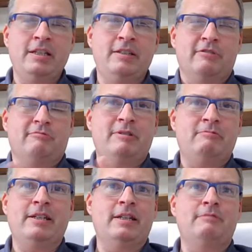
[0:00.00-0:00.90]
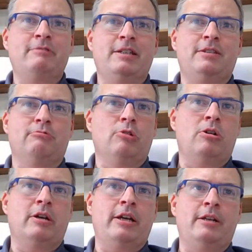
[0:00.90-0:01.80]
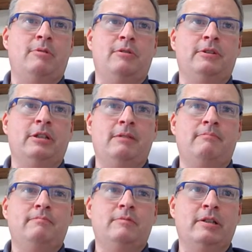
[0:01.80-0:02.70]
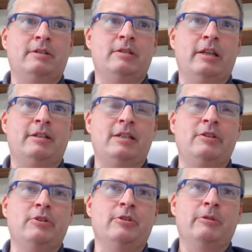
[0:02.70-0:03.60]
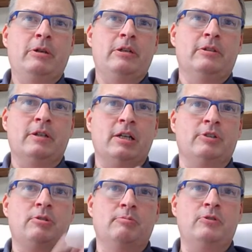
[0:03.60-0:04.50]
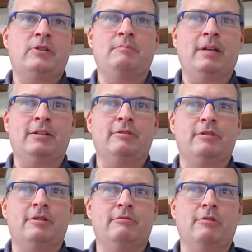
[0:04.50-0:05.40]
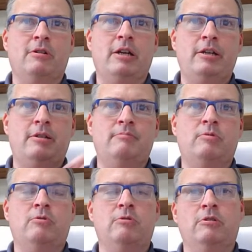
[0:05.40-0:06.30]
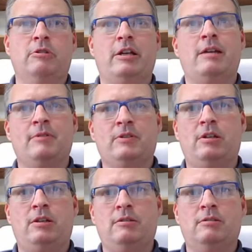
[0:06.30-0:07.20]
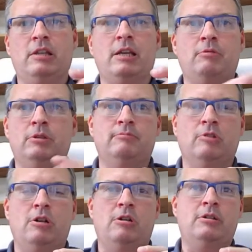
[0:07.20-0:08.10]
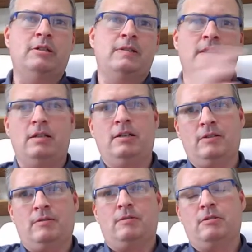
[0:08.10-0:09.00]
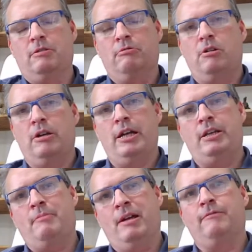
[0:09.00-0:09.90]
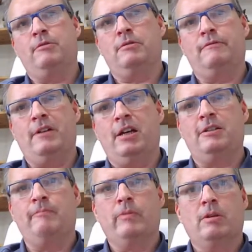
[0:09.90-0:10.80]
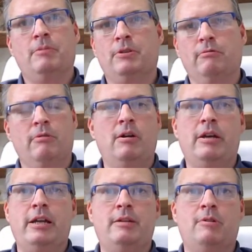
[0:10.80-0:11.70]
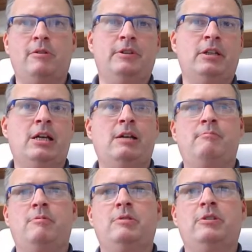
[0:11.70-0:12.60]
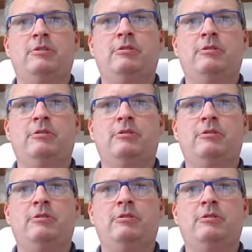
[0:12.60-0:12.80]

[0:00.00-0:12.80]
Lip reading: We get the wrong item all the time. Like either the customer sent back the wrong item, or Amazon labeled them wrong and sent us the wrong item after the fact. But the wrong item all the time,